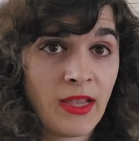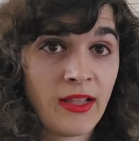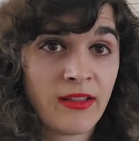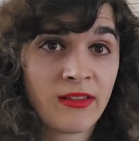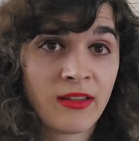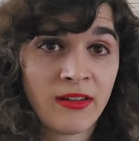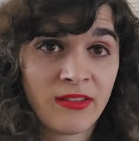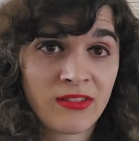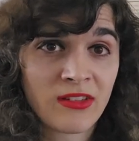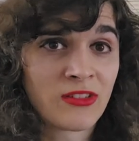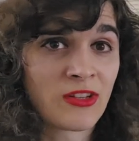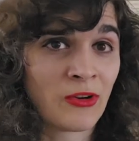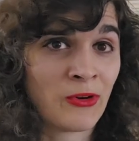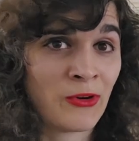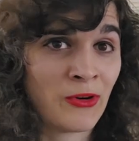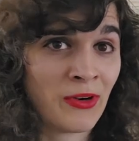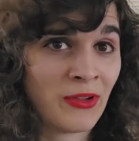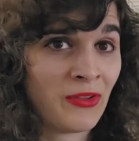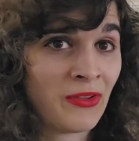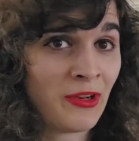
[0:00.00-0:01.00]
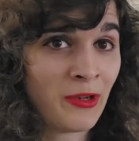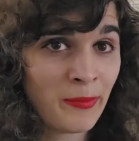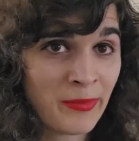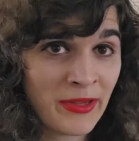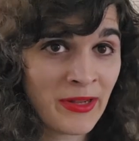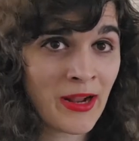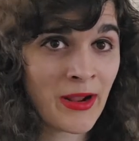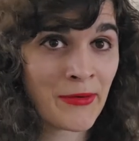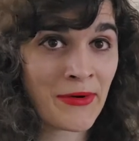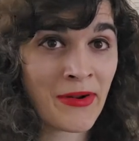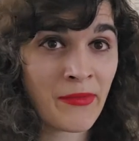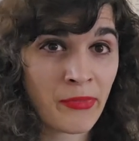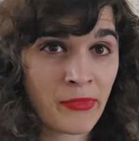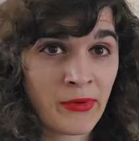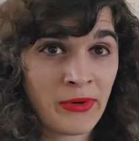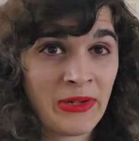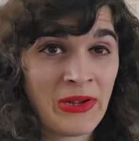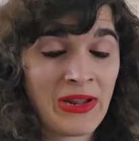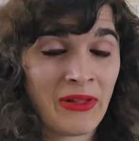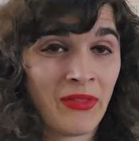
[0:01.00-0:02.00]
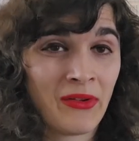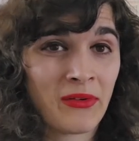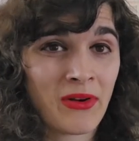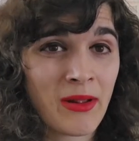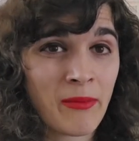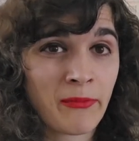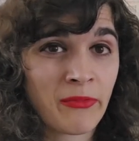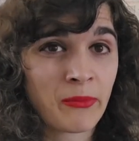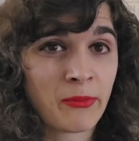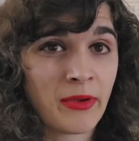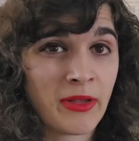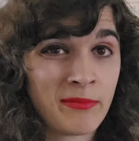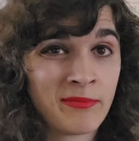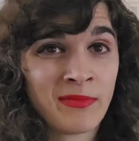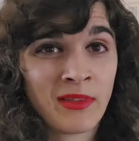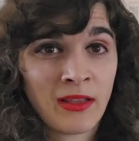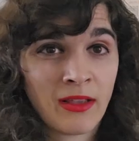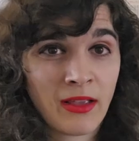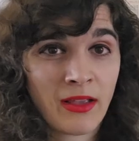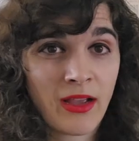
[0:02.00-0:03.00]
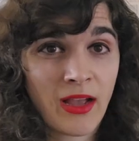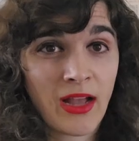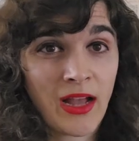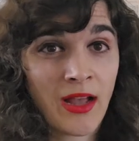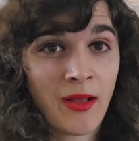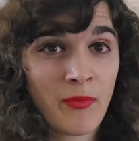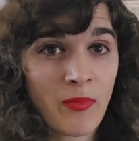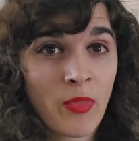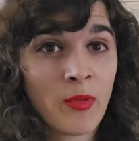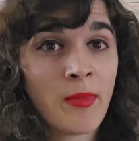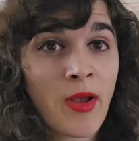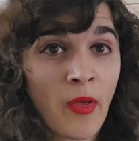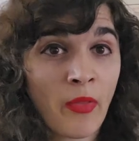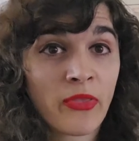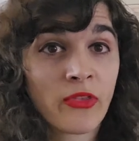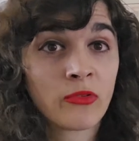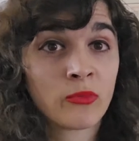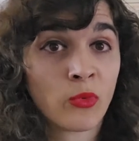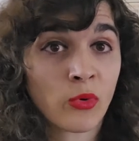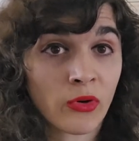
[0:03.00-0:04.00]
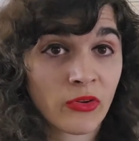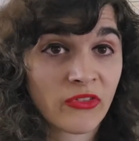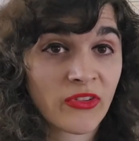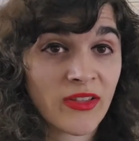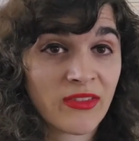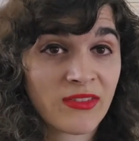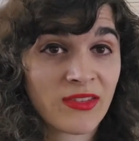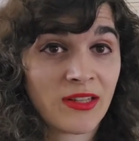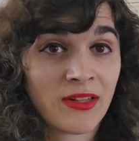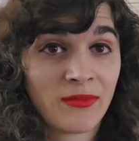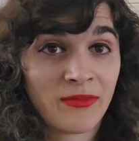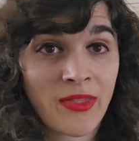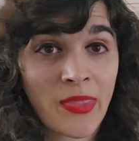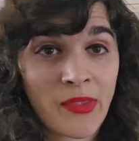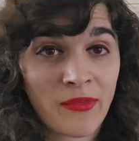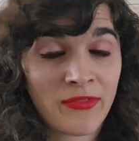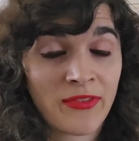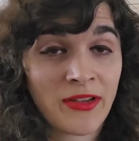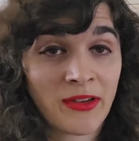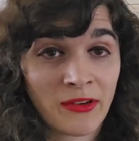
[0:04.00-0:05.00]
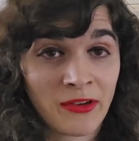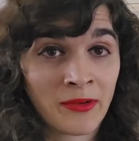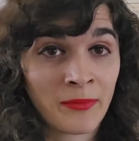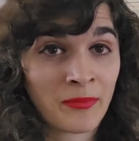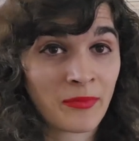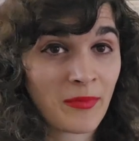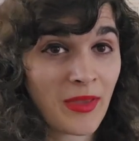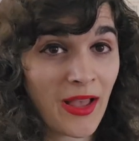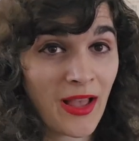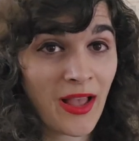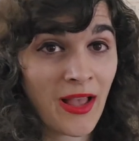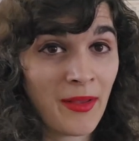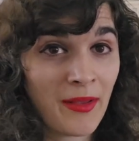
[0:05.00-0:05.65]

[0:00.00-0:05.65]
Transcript: It's going to start to hurt a little bit around 3 kilograms, but the mouth is more sensitive than the finger